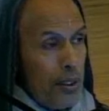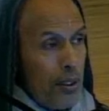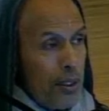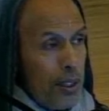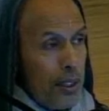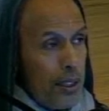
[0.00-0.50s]

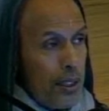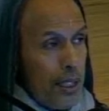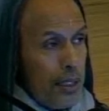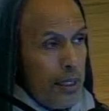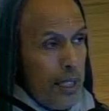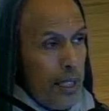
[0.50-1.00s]
Lord
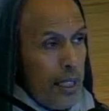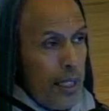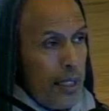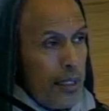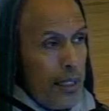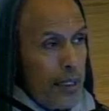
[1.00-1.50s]
Nityananda and
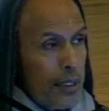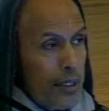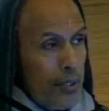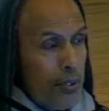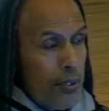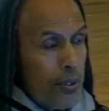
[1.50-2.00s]
Haridas
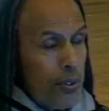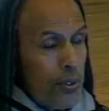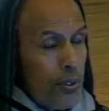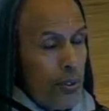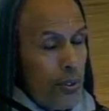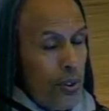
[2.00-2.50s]
Thakur to
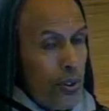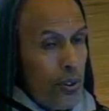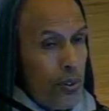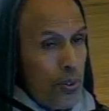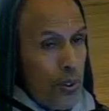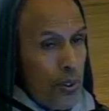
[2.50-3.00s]
go
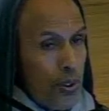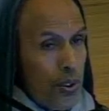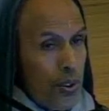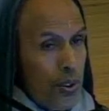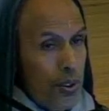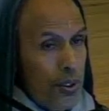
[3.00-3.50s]
door to
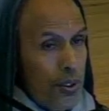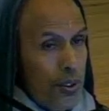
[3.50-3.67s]
door